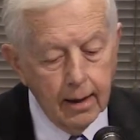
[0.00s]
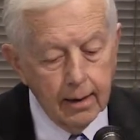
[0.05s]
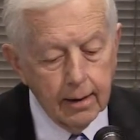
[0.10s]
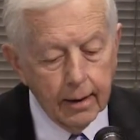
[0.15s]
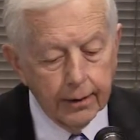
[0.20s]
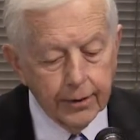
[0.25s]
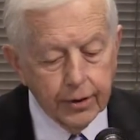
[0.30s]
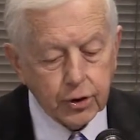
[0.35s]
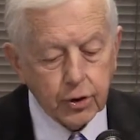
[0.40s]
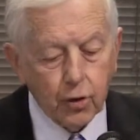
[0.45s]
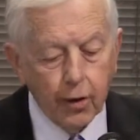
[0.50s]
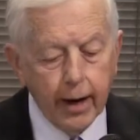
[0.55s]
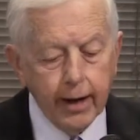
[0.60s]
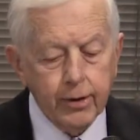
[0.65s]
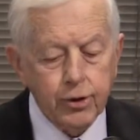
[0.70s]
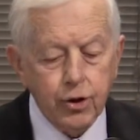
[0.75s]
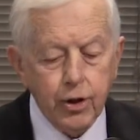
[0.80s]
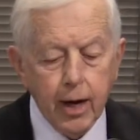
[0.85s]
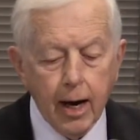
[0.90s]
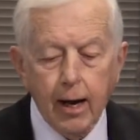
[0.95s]
Now, this
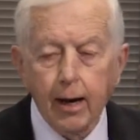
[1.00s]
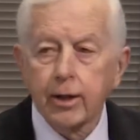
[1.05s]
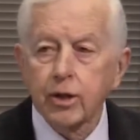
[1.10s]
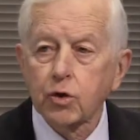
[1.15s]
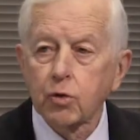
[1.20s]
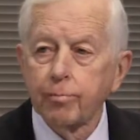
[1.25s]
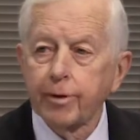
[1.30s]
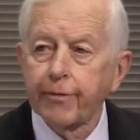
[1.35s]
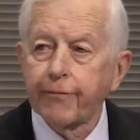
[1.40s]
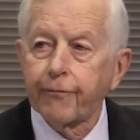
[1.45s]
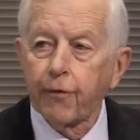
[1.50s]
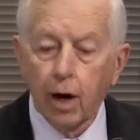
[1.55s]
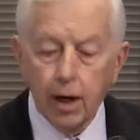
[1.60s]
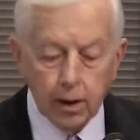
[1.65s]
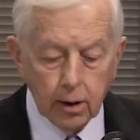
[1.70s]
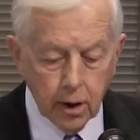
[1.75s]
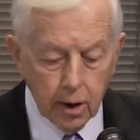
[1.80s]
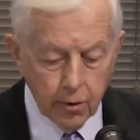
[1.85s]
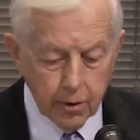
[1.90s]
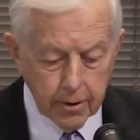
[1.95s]
grand challenge will be
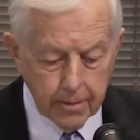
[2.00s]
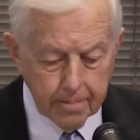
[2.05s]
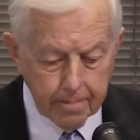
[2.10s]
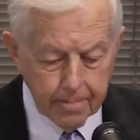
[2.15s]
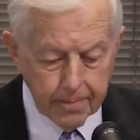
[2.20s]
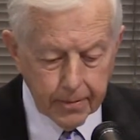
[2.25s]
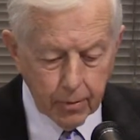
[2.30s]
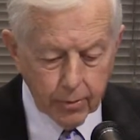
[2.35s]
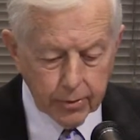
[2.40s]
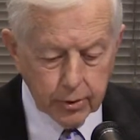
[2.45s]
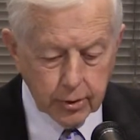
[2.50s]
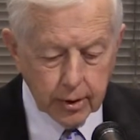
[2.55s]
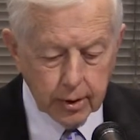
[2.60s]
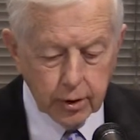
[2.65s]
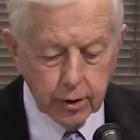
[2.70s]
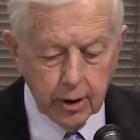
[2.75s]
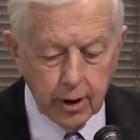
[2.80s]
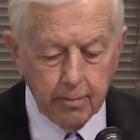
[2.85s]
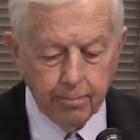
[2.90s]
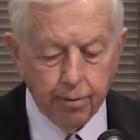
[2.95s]
front-loaded with
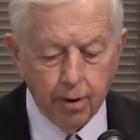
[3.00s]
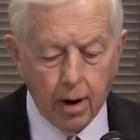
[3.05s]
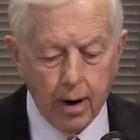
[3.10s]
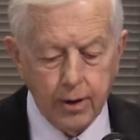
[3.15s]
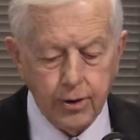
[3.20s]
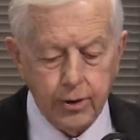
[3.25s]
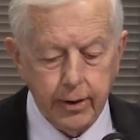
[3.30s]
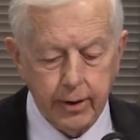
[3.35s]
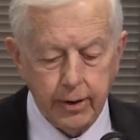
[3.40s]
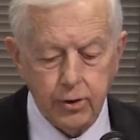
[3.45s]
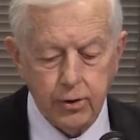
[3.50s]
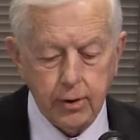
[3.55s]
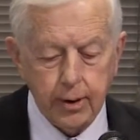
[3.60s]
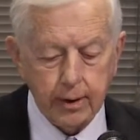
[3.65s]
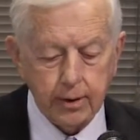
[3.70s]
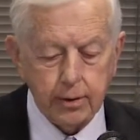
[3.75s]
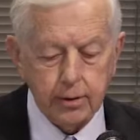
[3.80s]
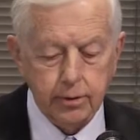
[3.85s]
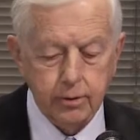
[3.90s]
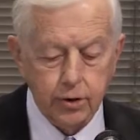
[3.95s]
16 projects
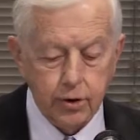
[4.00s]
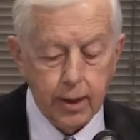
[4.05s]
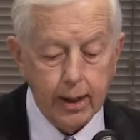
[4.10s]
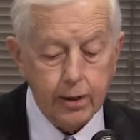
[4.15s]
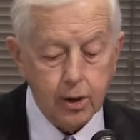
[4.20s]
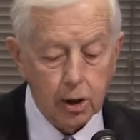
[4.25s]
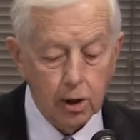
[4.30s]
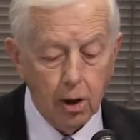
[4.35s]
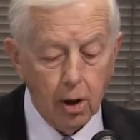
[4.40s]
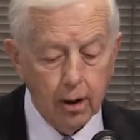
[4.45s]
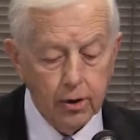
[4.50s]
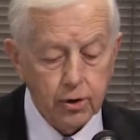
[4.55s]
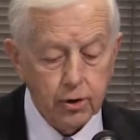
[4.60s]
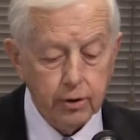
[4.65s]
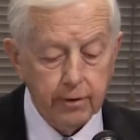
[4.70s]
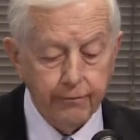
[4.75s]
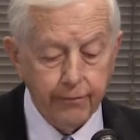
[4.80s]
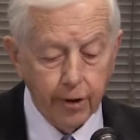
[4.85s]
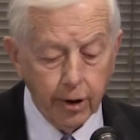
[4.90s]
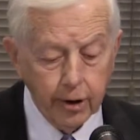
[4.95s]
set to launch in
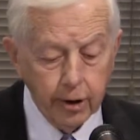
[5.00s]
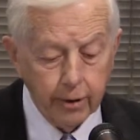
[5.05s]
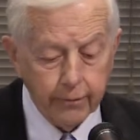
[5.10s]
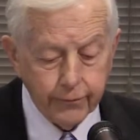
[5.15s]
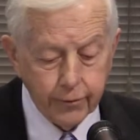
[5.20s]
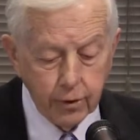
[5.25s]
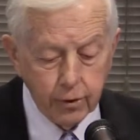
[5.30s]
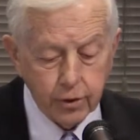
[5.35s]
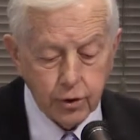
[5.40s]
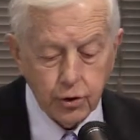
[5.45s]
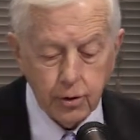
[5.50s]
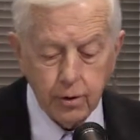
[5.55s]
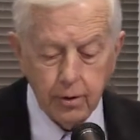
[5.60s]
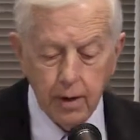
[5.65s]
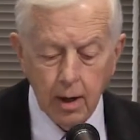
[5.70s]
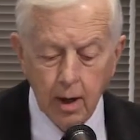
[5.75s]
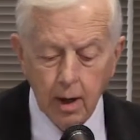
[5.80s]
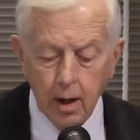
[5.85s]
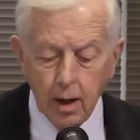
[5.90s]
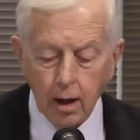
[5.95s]
the very near future.
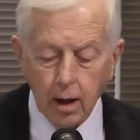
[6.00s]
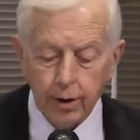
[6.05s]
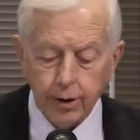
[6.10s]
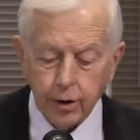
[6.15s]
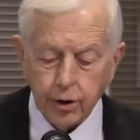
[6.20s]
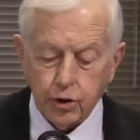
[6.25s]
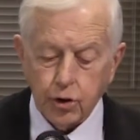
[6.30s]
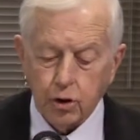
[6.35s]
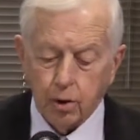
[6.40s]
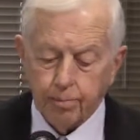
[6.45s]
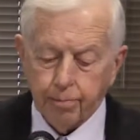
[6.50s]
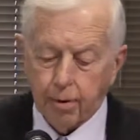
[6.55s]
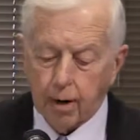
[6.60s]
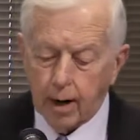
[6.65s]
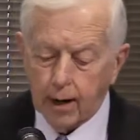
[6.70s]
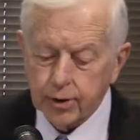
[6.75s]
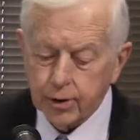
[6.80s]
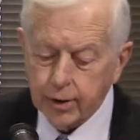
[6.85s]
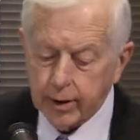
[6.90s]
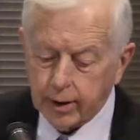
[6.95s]
Additional
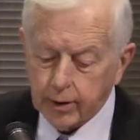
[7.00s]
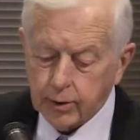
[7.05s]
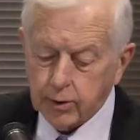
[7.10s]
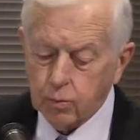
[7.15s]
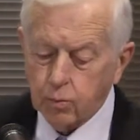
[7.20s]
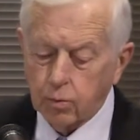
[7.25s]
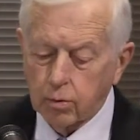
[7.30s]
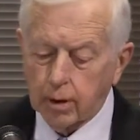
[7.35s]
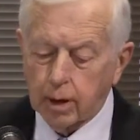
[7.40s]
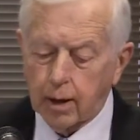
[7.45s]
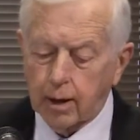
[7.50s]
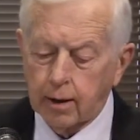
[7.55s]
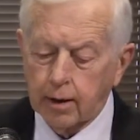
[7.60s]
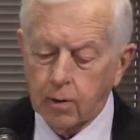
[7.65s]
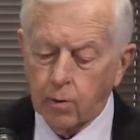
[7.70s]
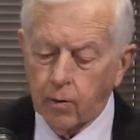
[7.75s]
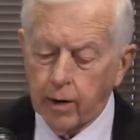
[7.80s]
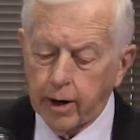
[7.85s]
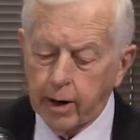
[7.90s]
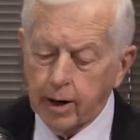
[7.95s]
projects will get
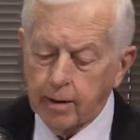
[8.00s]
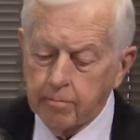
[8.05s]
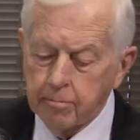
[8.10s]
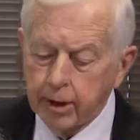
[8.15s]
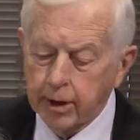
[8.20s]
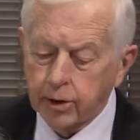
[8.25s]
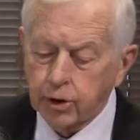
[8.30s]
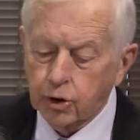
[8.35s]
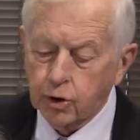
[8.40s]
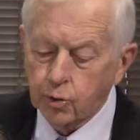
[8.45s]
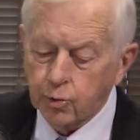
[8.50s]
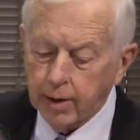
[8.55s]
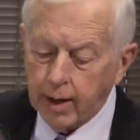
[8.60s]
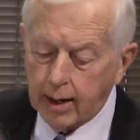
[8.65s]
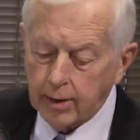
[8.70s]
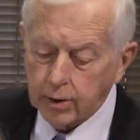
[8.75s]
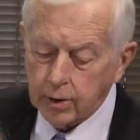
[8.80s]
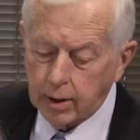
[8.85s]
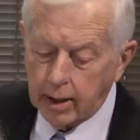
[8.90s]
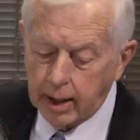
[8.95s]
underway in
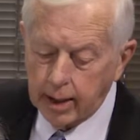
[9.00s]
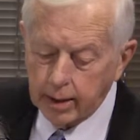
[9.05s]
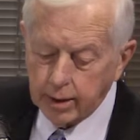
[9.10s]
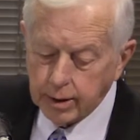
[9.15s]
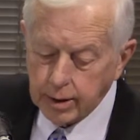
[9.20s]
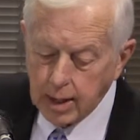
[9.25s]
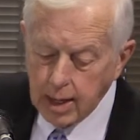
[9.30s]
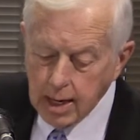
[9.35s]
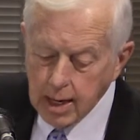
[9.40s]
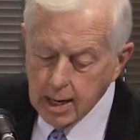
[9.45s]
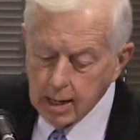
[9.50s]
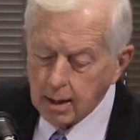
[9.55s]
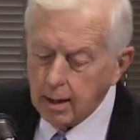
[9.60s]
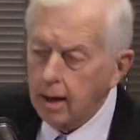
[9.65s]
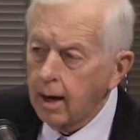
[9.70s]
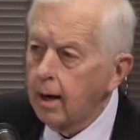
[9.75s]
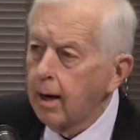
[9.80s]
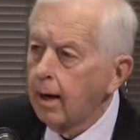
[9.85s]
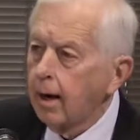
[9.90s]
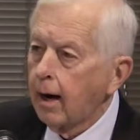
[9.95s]
mid-2018,
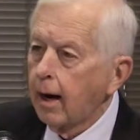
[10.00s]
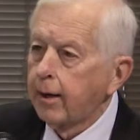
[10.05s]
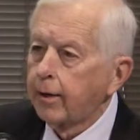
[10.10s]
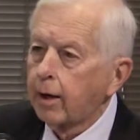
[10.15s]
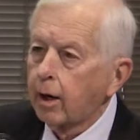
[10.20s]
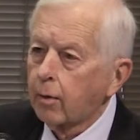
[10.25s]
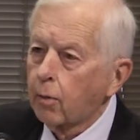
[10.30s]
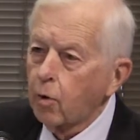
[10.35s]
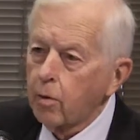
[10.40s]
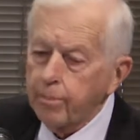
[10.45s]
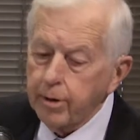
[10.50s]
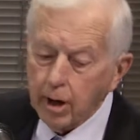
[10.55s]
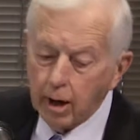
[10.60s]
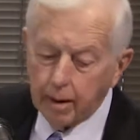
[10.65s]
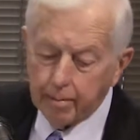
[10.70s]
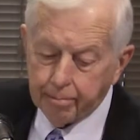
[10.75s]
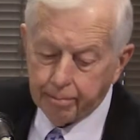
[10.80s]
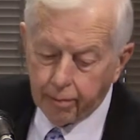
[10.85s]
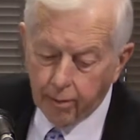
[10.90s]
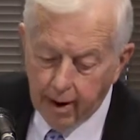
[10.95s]
and there will be
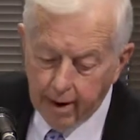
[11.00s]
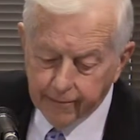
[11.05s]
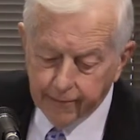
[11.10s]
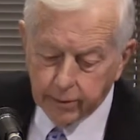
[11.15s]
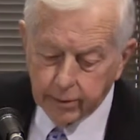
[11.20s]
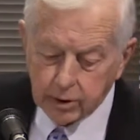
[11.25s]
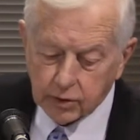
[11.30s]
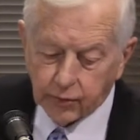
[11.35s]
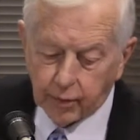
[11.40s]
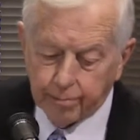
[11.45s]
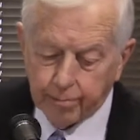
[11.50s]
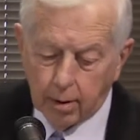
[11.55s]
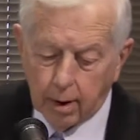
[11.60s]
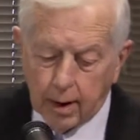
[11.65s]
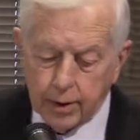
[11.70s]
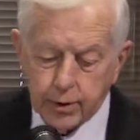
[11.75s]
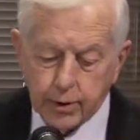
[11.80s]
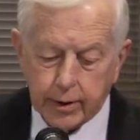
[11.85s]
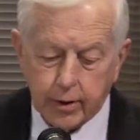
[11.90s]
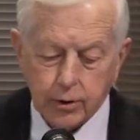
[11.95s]
a preference for
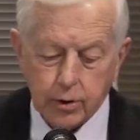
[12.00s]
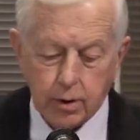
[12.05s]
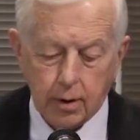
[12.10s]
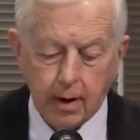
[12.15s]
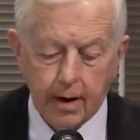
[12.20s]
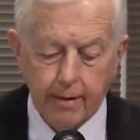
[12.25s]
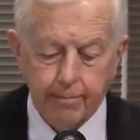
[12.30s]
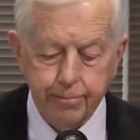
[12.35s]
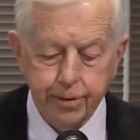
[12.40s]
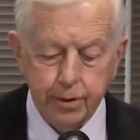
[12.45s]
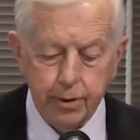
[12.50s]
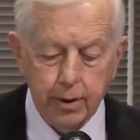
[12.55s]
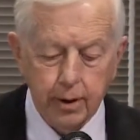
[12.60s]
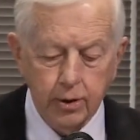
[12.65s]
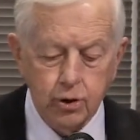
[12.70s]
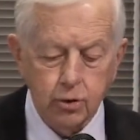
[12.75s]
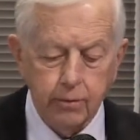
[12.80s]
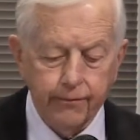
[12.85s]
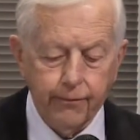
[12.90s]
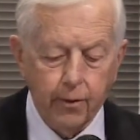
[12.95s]
projects that have
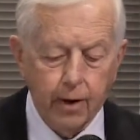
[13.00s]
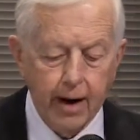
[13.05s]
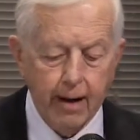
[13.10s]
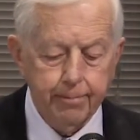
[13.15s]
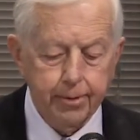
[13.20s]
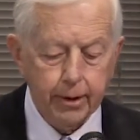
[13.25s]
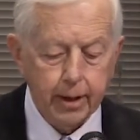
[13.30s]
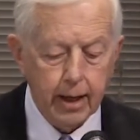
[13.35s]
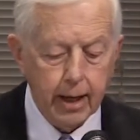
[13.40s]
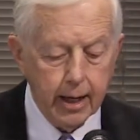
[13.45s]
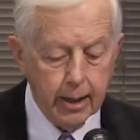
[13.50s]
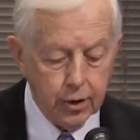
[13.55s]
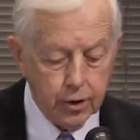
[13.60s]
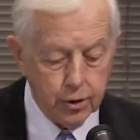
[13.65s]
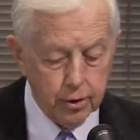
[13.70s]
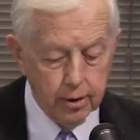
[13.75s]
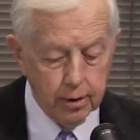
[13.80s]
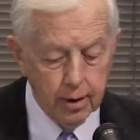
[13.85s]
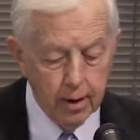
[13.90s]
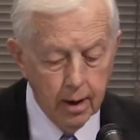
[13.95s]
potential for
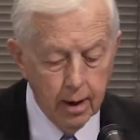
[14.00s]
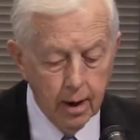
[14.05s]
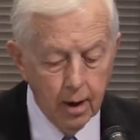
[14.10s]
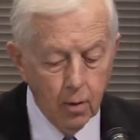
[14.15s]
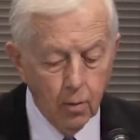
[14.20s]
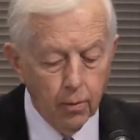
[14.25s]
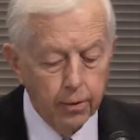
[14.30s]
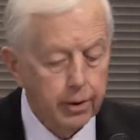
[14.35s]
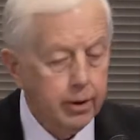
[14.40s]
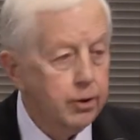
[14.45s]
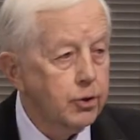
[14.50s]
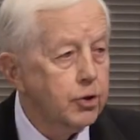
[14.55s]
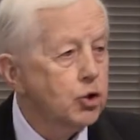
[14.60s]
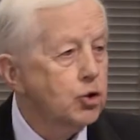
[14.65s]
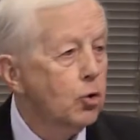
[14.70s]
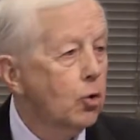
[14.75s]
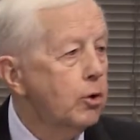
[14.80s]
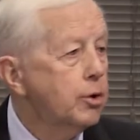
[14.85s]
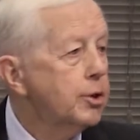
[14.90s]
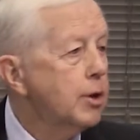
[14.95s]
application within a
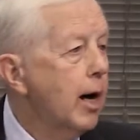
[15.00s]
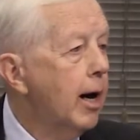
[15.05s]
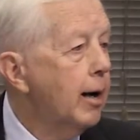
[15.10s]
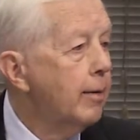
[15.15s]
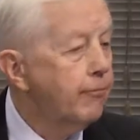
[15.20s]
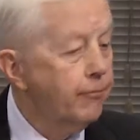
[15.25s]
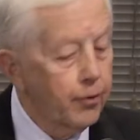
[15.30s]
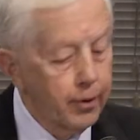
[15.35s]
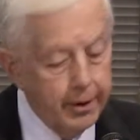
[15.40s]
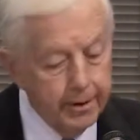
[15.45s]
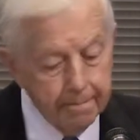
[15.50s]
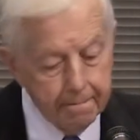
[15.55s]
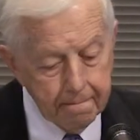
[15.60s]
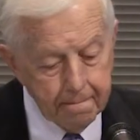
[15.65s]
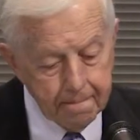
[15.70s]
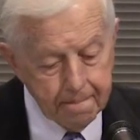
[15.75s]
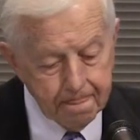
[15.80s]
short time frame.